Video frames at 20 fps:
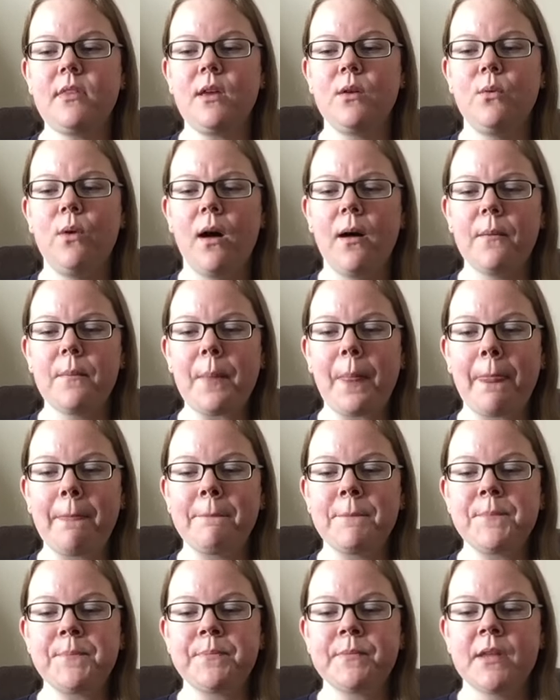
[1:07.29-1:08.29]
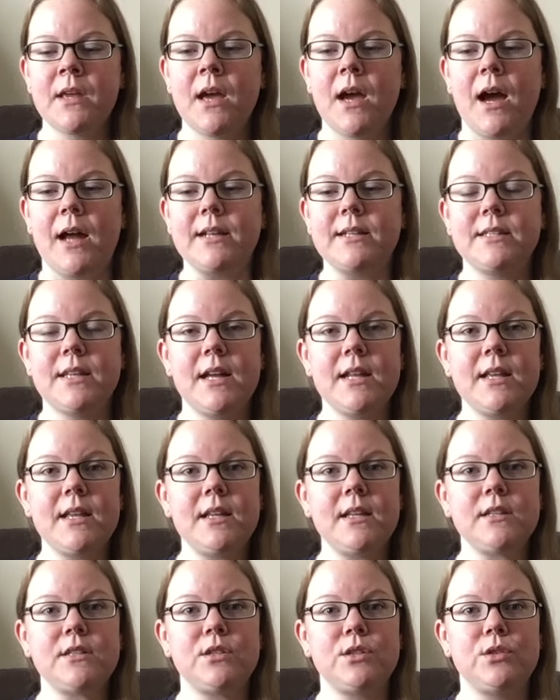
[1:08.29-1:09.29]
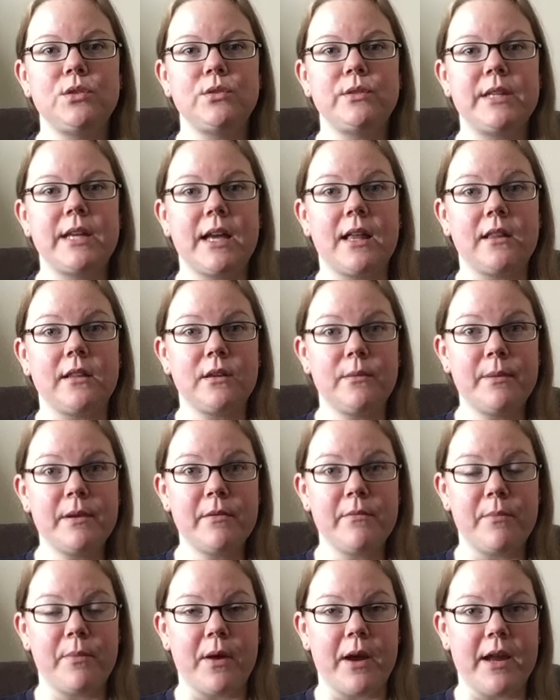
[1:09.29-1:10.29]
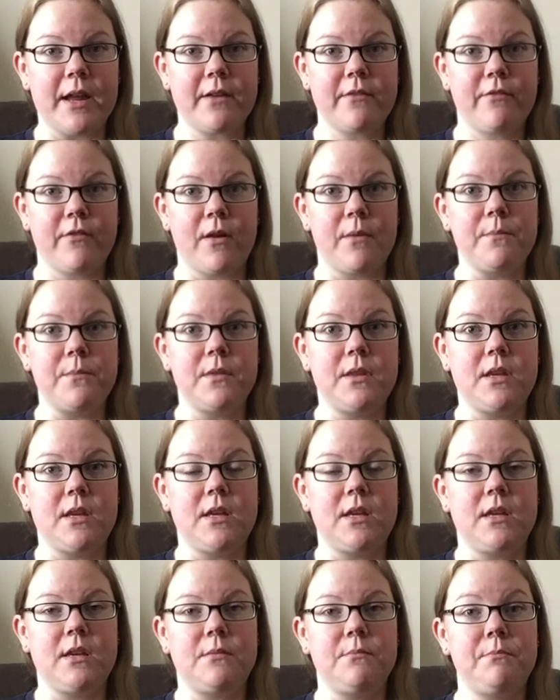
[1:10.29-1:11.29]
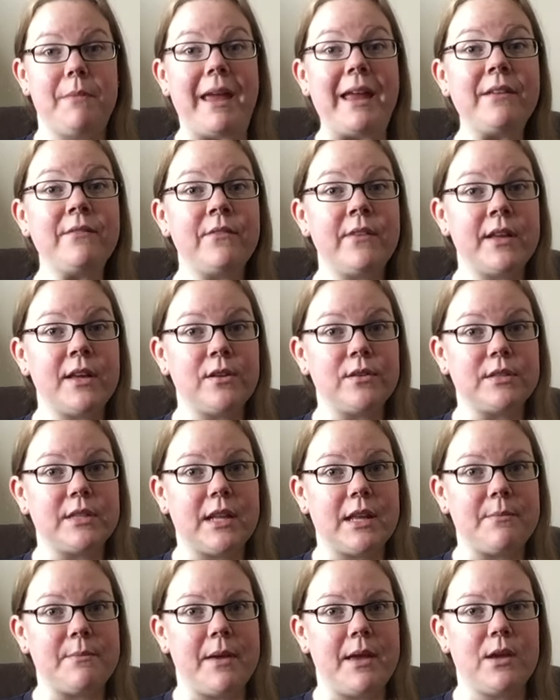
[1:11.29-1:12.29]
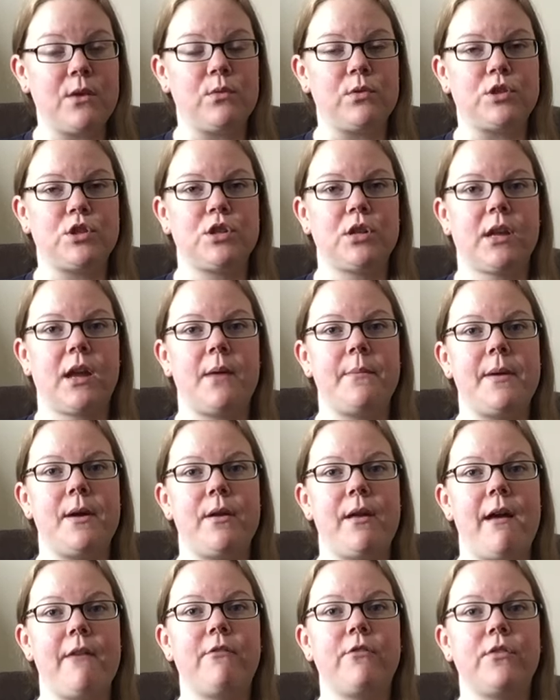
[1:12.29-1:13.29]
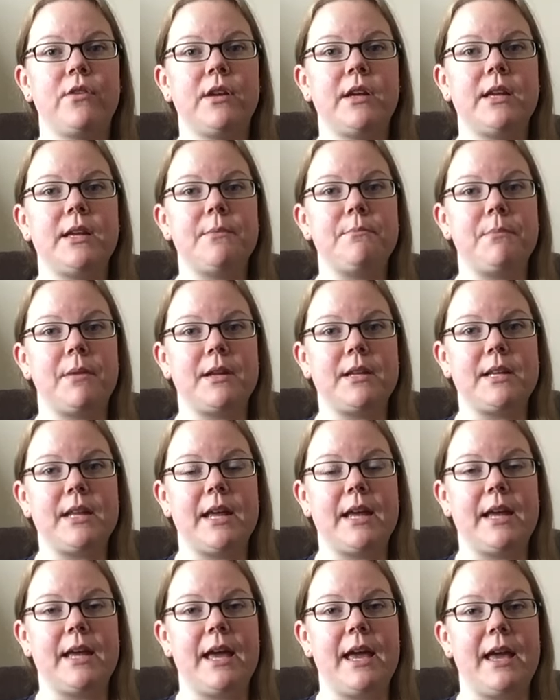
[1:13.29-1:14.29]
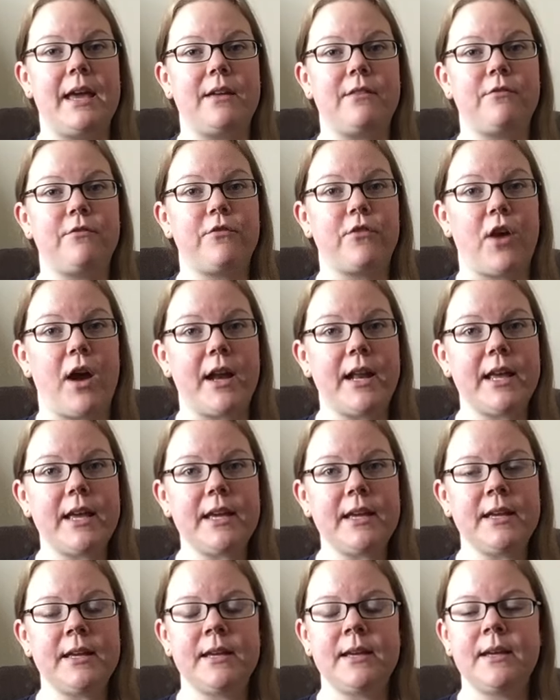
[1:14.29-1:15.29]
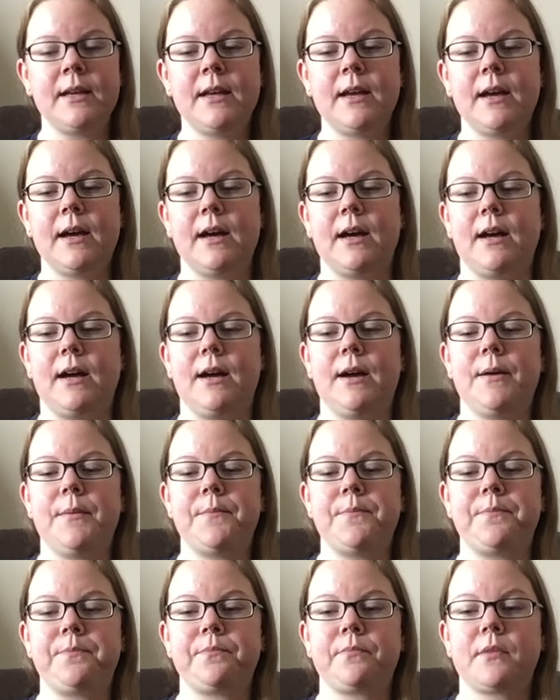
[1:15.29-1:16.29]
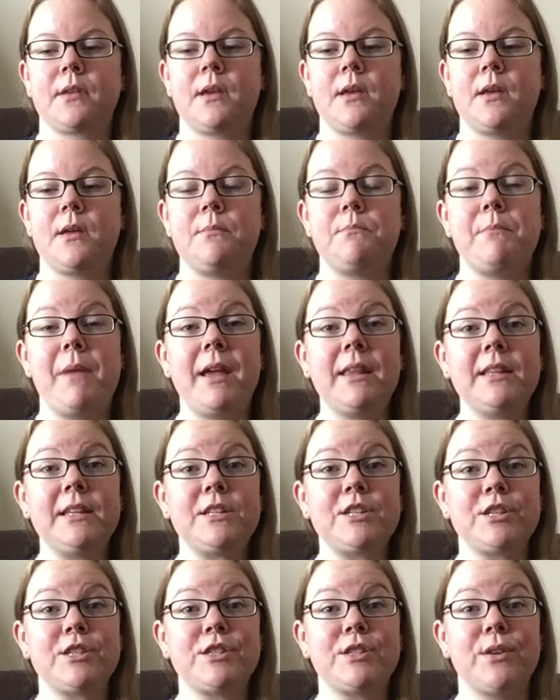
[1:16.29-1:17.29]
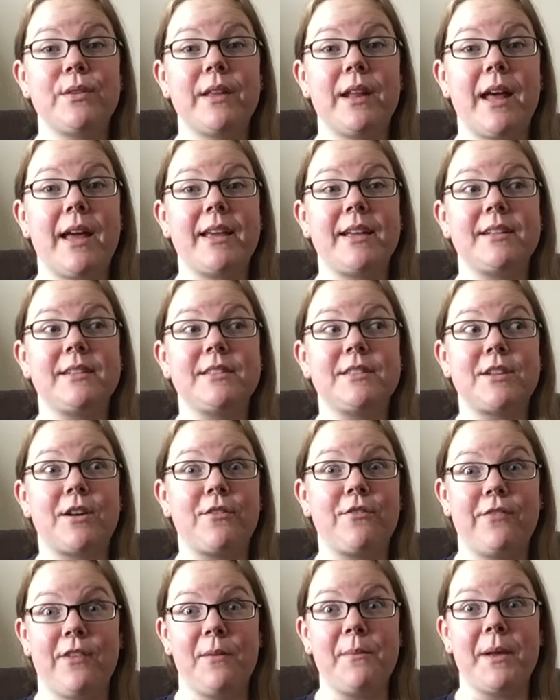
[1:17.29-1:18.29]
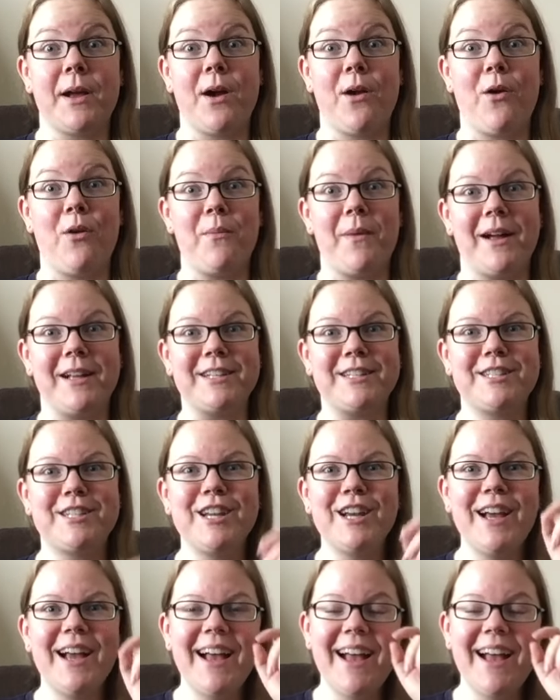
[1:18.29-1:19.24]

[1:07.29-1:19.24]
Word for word: Well, I decided to take a little bit of break from the main videos that I make, which come out every Monday and Friday, um, mainly just so that I can start filming a whole bunch.